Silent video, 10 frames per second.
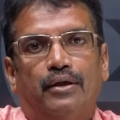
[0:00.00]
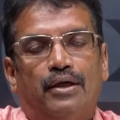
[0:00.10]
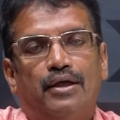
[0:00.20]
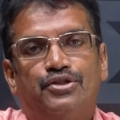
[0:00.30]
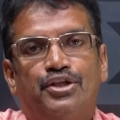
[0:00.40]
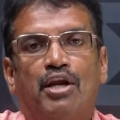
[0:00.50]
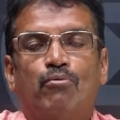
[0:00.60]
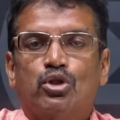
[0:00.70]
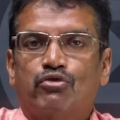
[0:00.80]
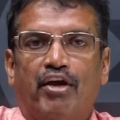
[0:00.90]
a senior
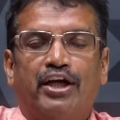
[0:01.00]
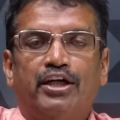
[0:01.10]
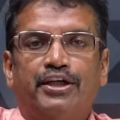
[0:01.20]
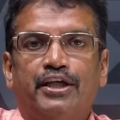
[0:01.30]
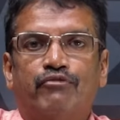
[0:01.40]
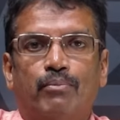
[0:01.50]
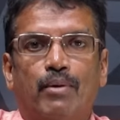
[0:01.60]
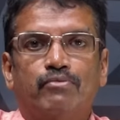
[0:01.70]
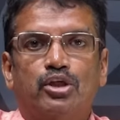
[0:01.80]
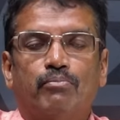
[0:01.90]
most faculty from
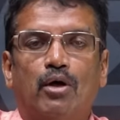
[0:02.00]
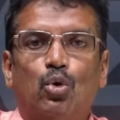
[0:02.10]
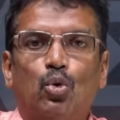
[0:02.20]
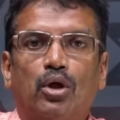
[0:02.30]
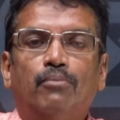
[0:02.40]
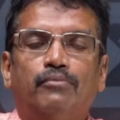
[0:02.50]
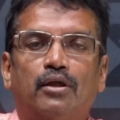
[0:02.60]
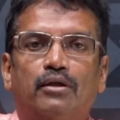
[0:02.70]
M Sigma Gokulam.